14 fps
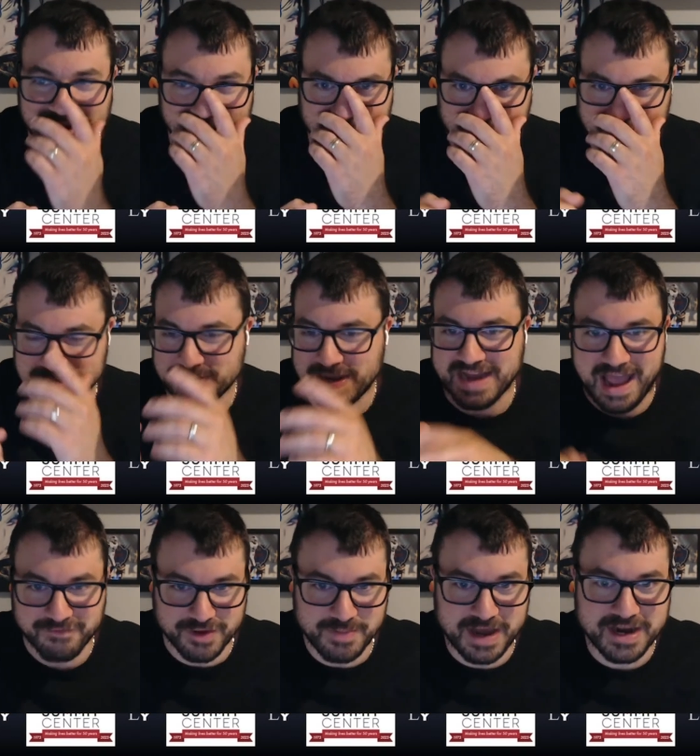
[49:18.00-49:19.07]
They expect
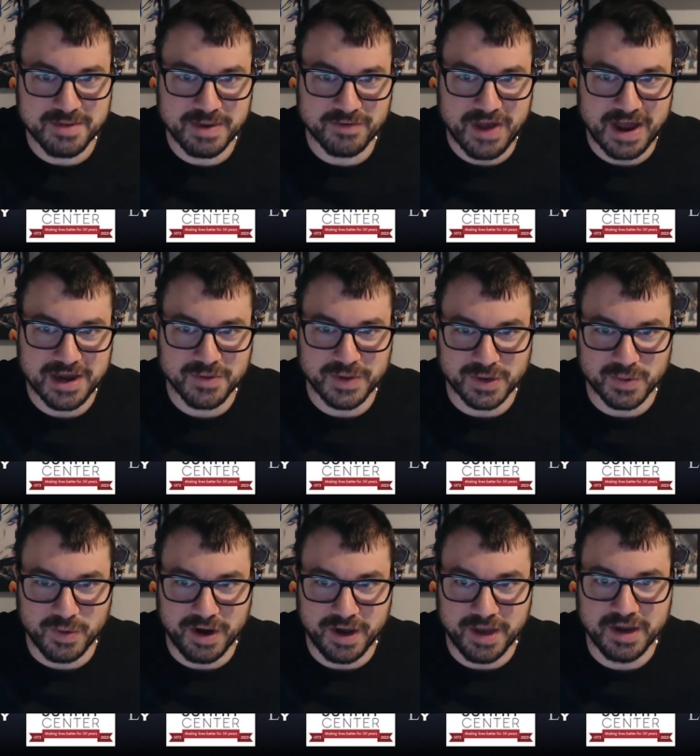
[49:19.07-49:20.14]
everybody to be ready week
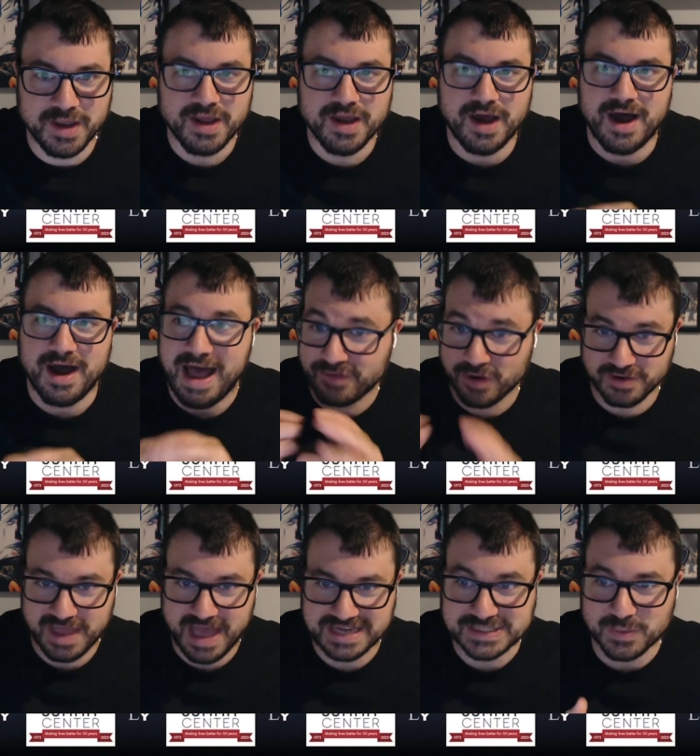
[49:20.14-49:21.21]
1. I've heard
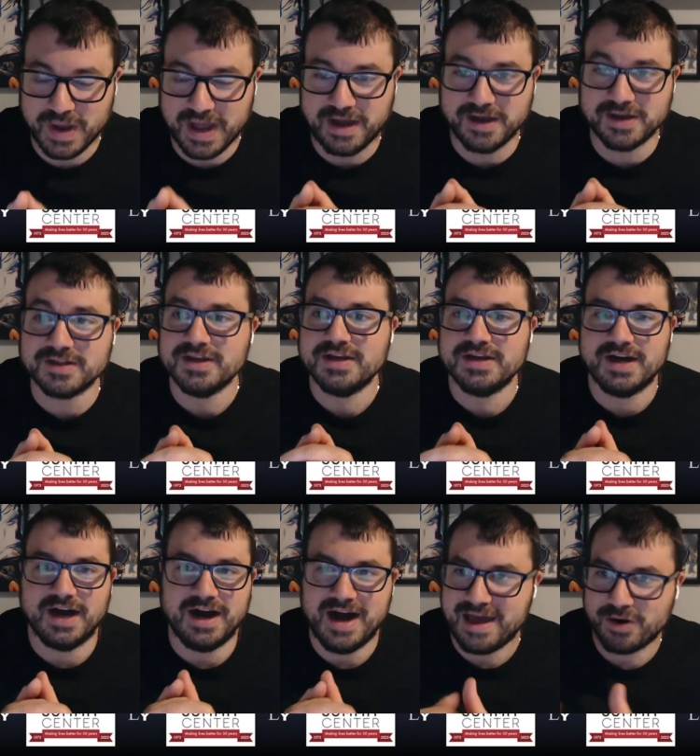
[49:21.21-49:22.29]
that as well.
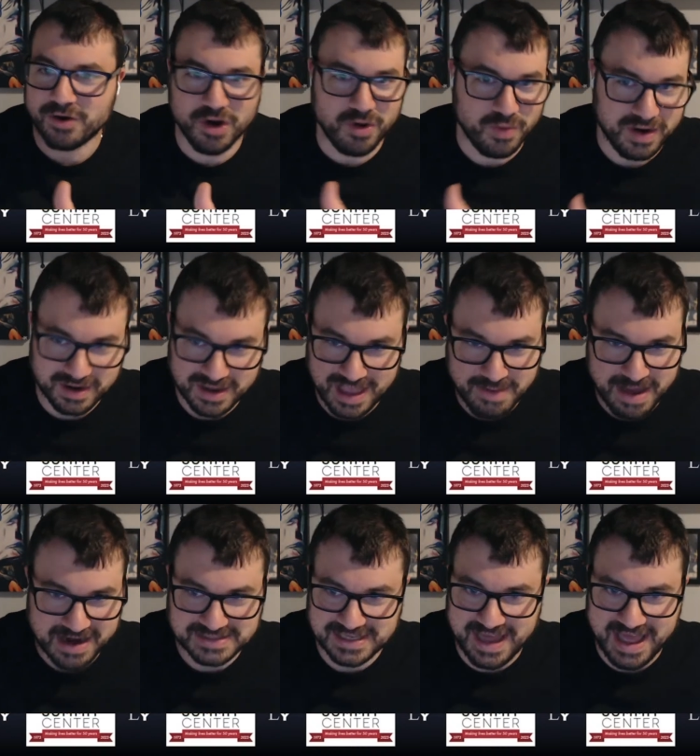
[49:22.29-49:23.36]
I don't know what came out
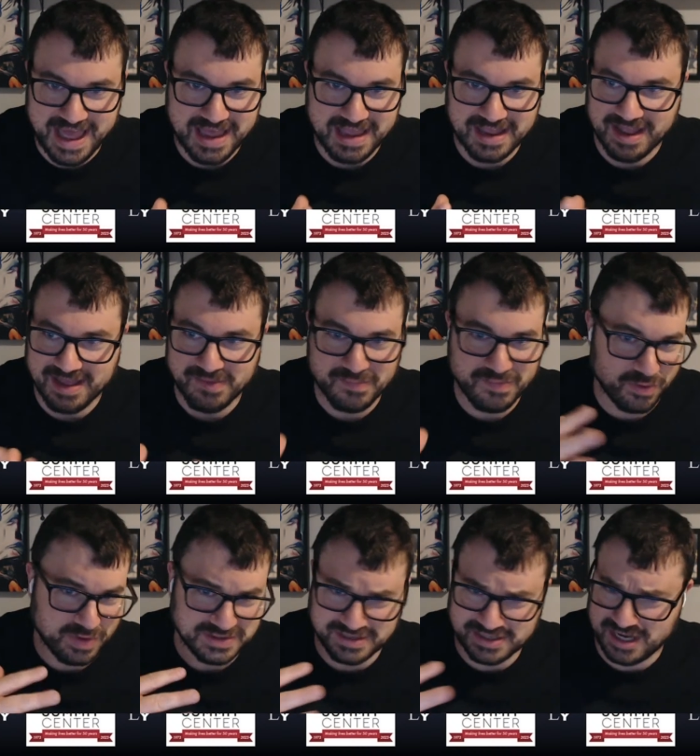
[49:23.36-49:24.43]
of today. There
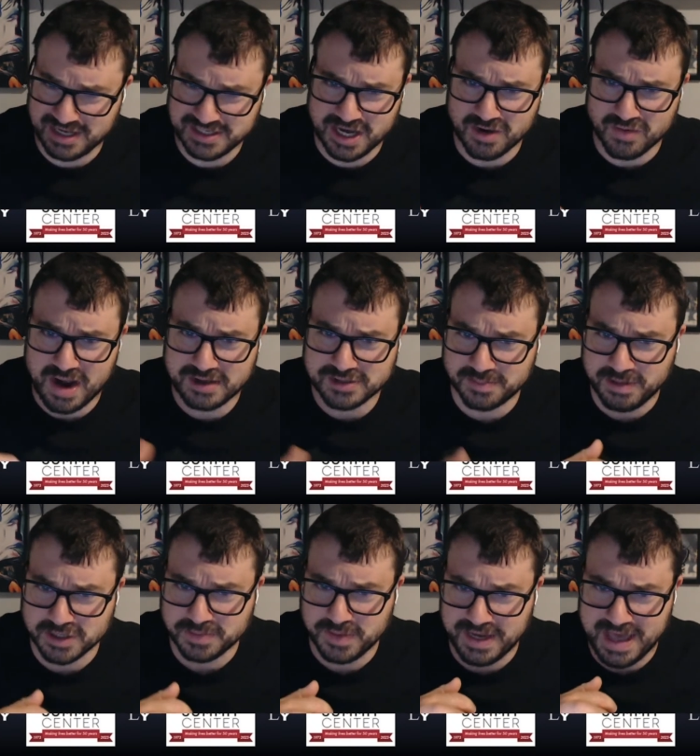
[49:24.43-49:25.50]
wasn't a ton of roster
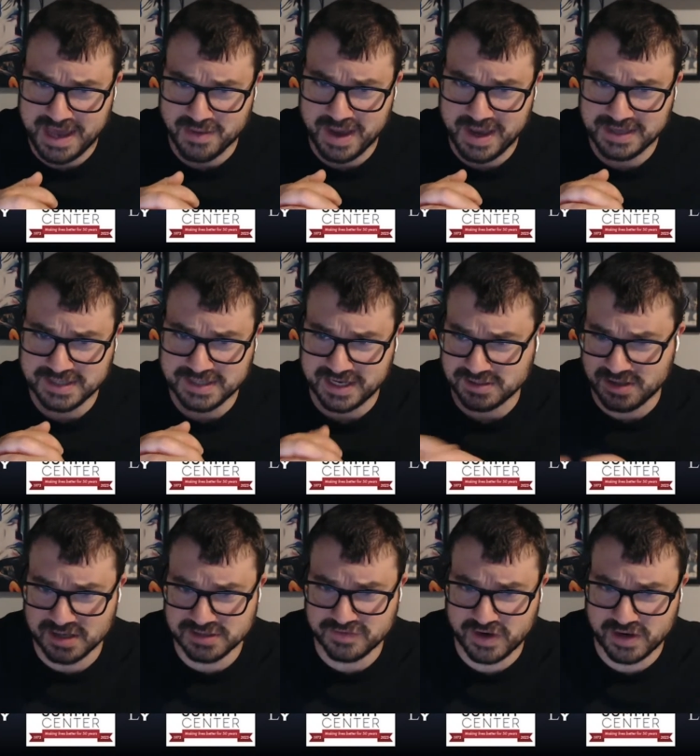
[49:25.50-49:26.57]
players playing anyways. Like, as long
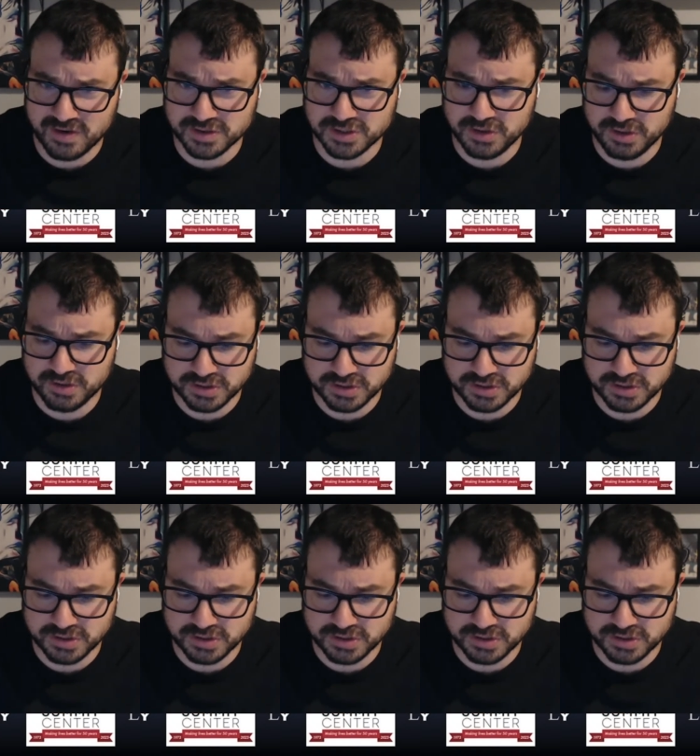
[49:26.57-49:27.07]
as Frank Gore Jr.